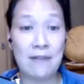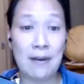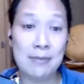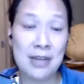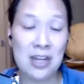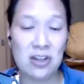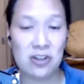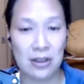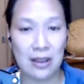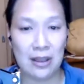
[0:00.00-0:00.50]

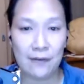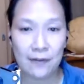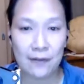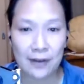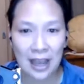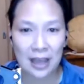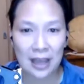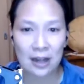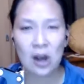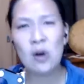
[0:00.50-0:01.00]
amnesia. They
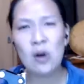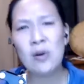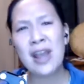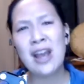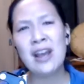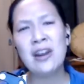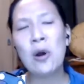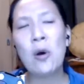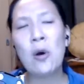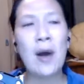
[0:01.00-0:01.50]
forget, oh,
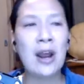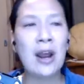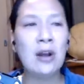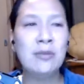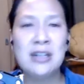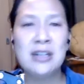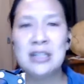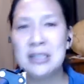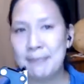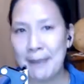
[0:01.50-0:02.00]
yeah, no, I
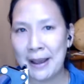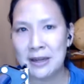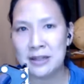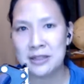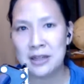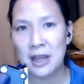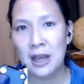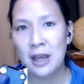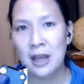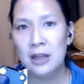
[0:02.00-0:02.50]
only
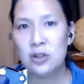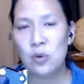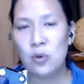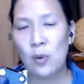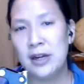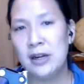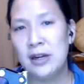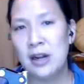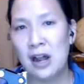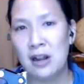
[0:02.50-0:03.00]
spent
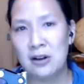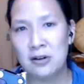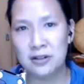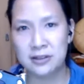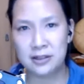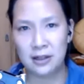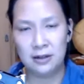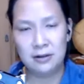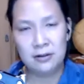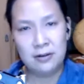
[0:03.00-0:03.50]

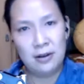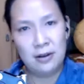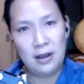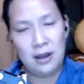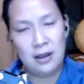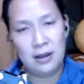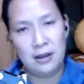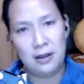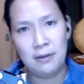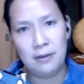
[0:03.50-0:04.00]
$20
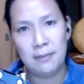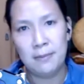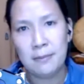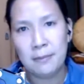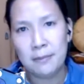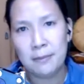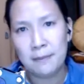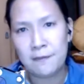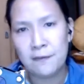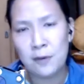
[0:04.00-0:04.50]
on
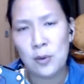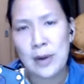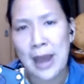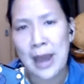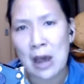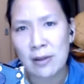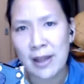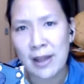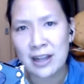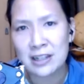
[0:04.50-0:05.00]
food
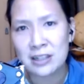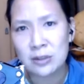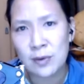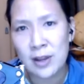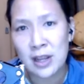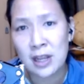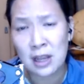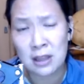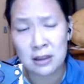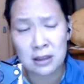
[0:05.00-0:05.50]
out last
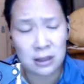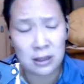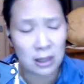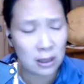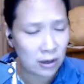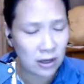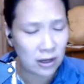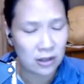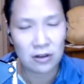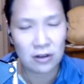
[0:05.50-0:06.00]
week. And then they
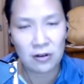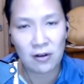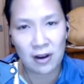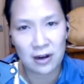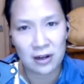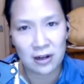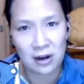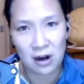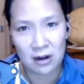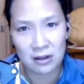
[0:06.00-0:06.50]
look at their
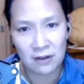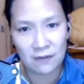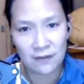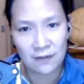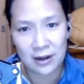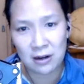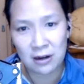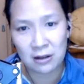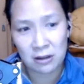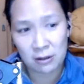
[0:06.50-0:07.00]
credit card and they
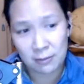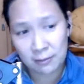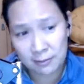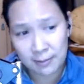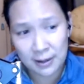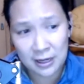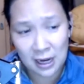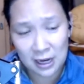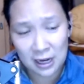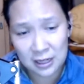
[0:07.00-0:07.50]
find out they've
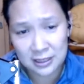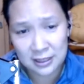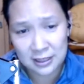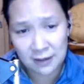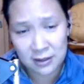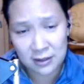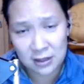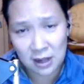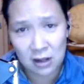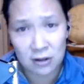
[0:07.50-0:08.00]
spent
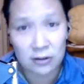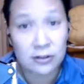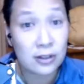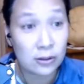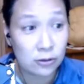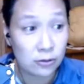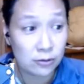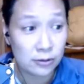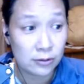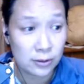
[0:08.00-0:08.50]

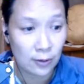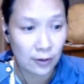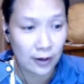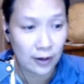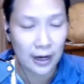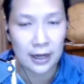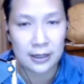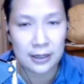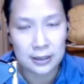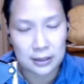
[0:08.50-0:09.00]
$87. True
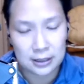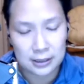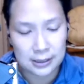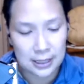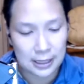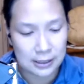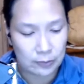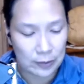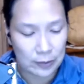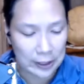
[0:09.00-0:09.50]
story. I did this
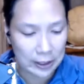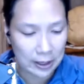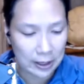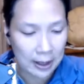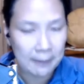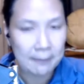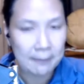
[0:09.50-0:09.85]
last week.